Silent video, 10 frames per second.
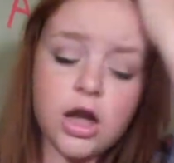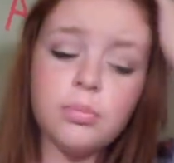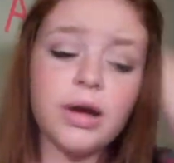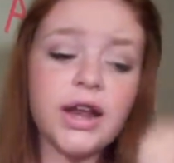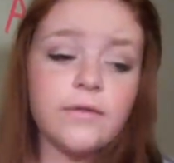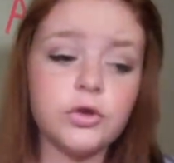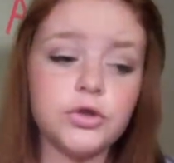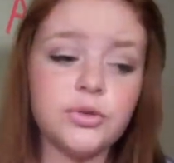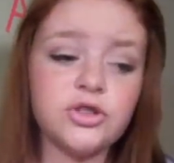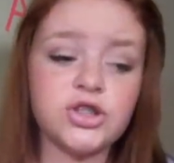But if you
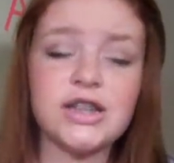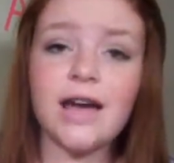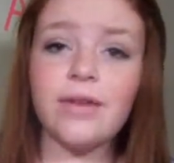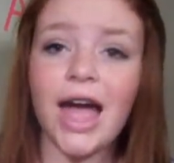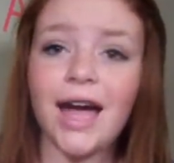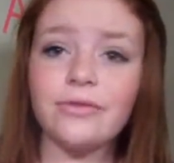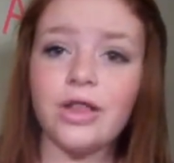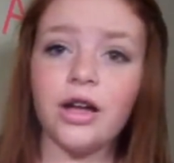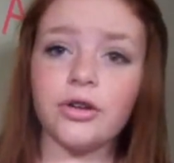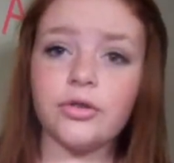do just have a half
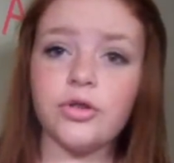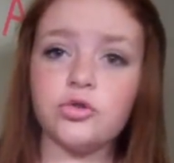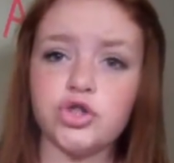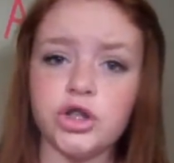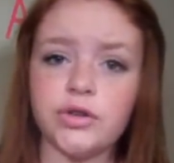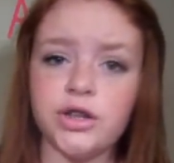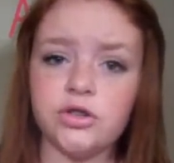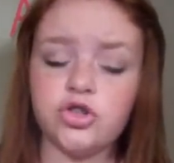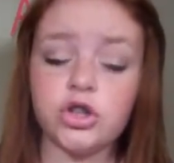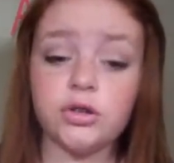locker, those
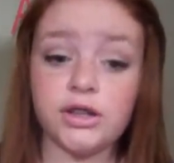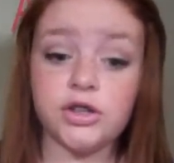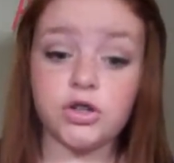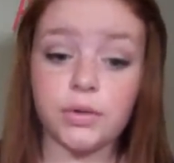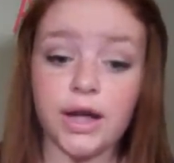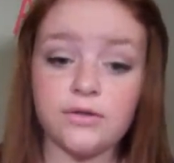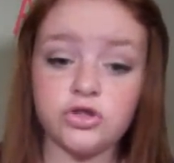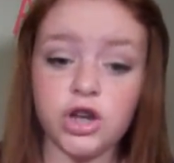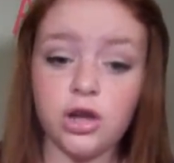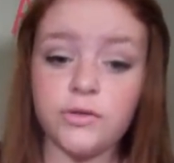generally don't have
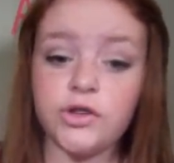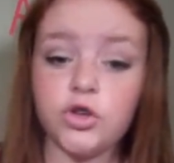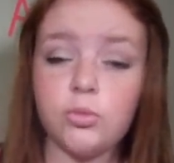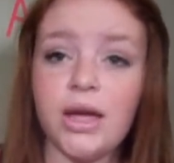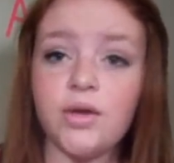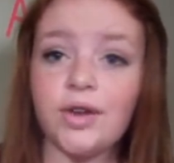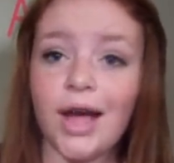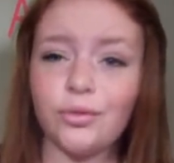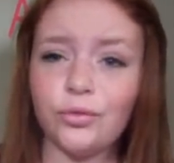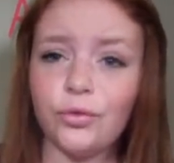shelves, and you may even
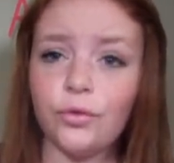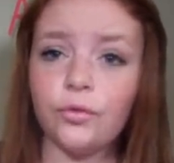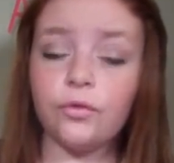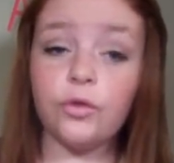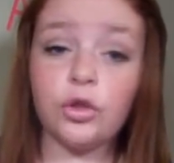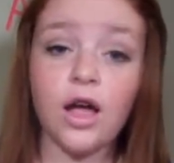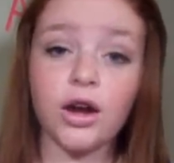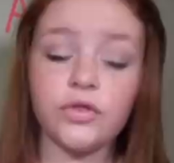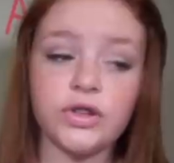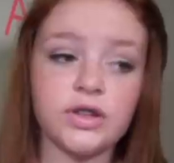have a full
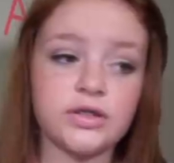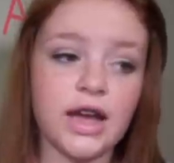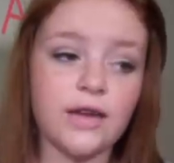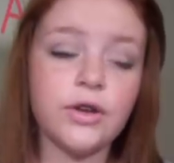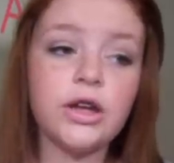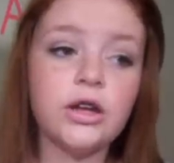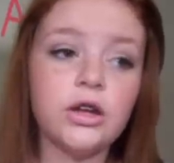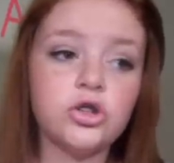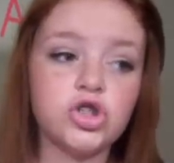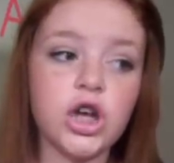locker that doesn't have
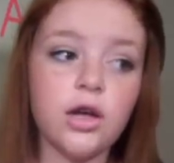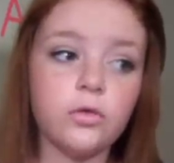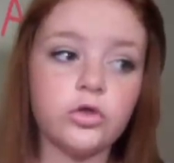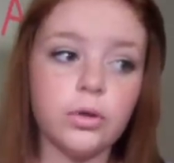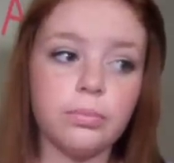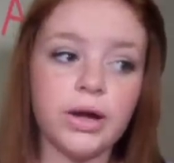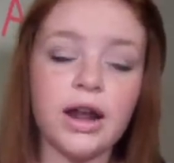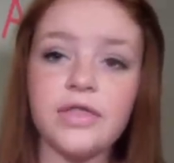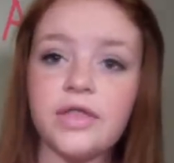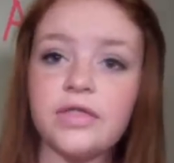shelves, but
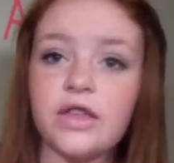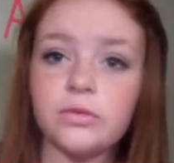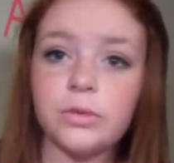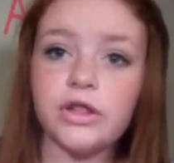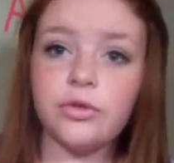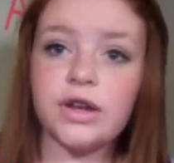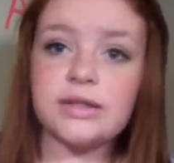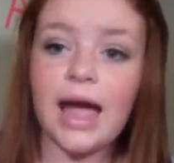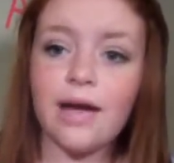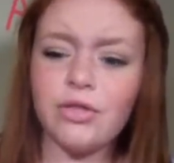I think that's really great to
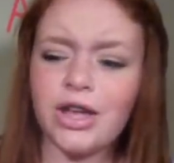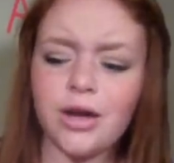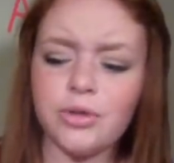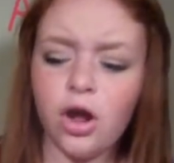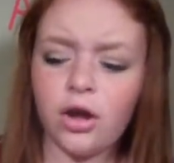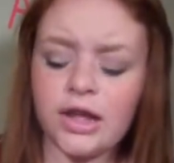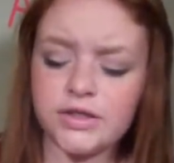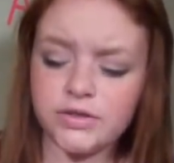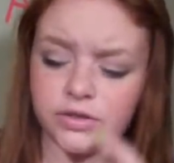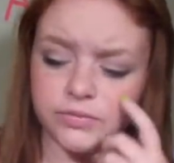have, and they come in all
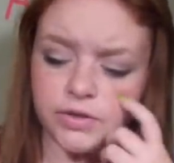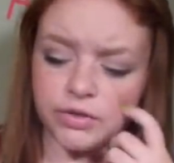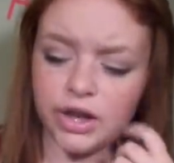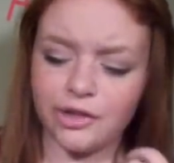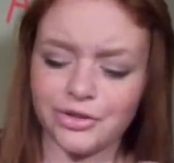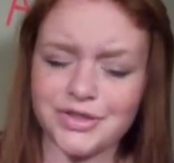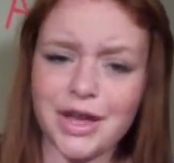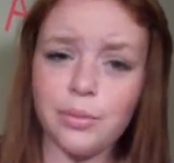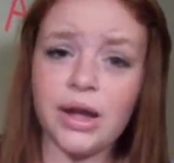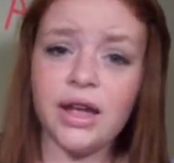kinds of different colors, and
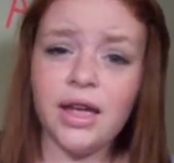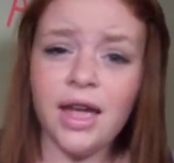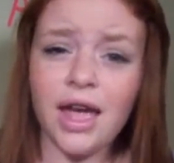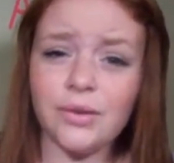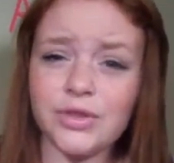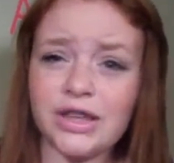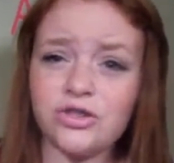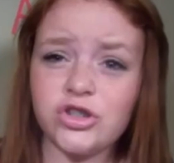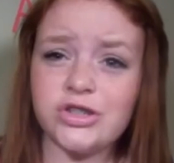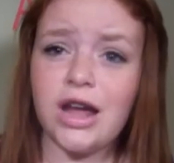that way everything's
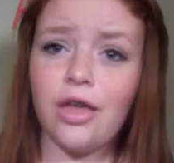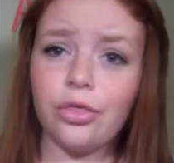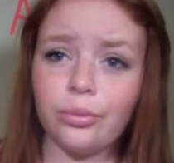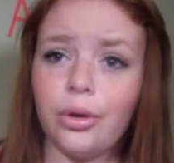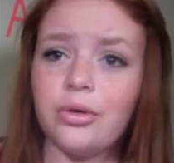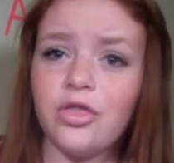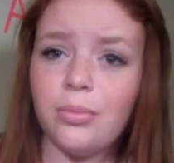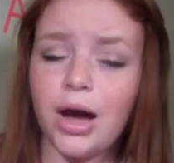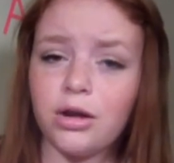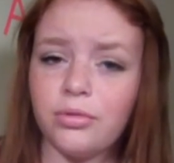just not thrown in the
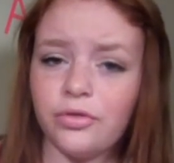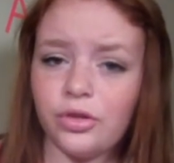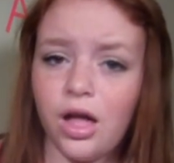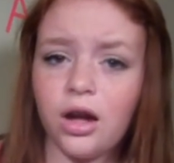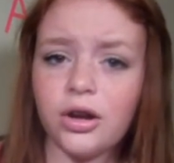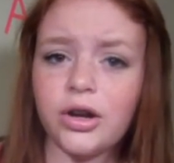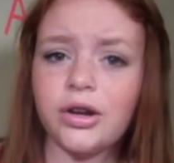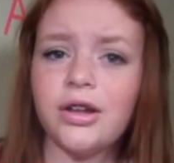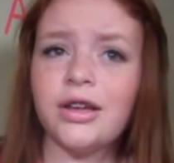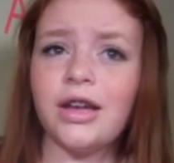bottom of your locker,
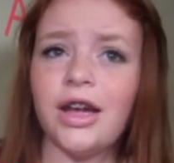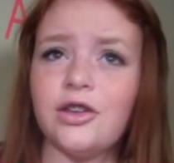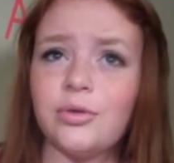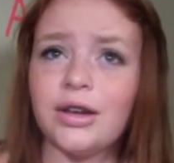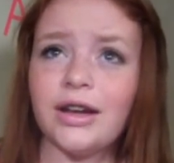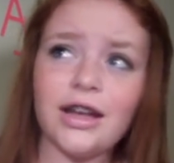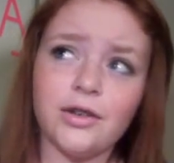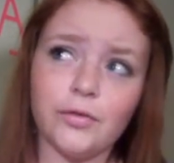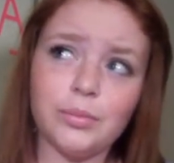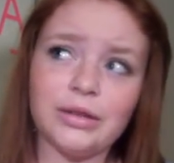and you can kind of
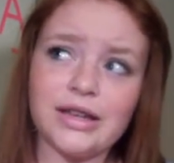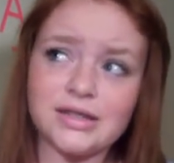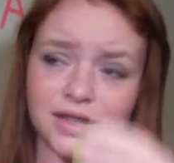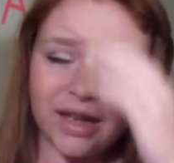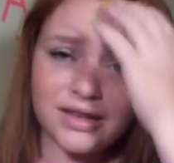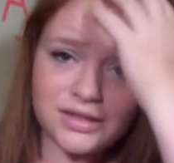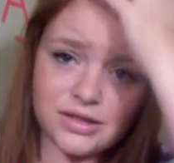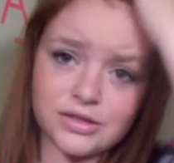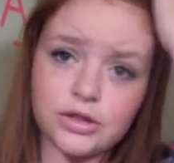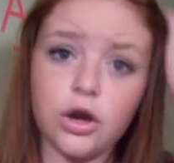place things.
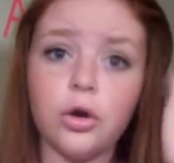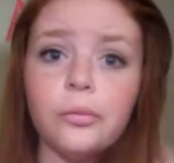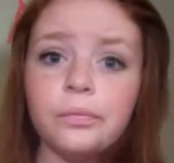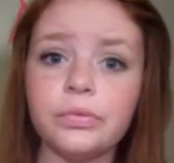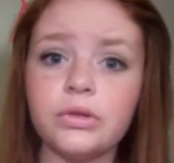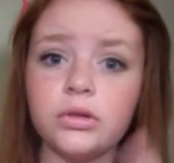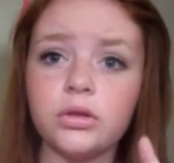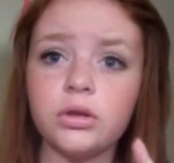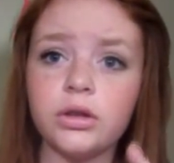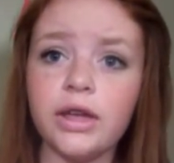So
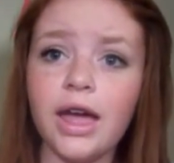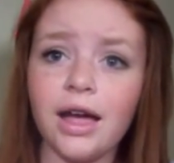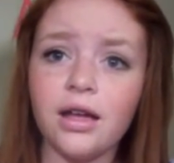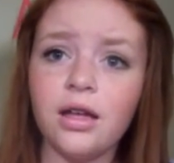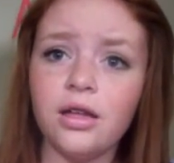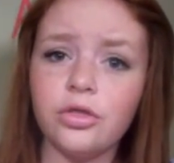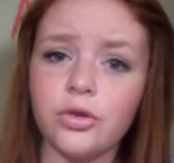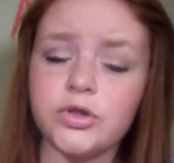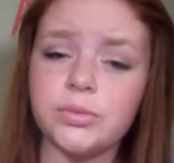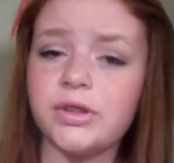yeah,
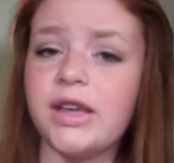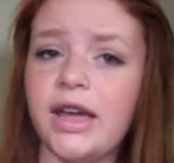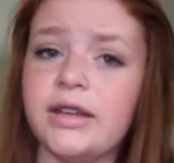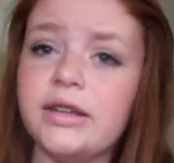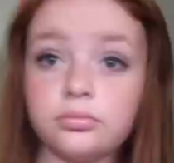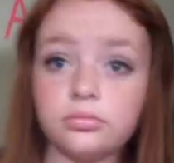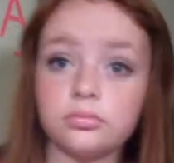those are really handy.